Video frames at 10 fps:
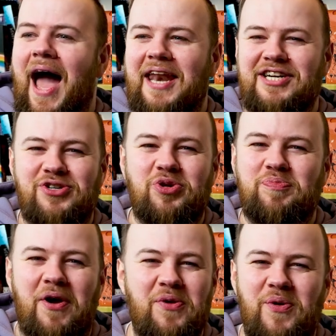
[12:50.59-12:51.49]
and he just
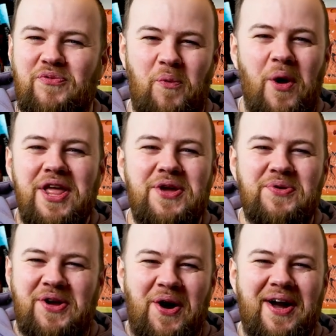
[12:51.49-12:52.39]
responded with, what are
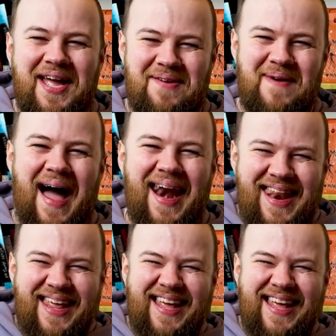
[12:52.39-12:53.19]
you cooking, man?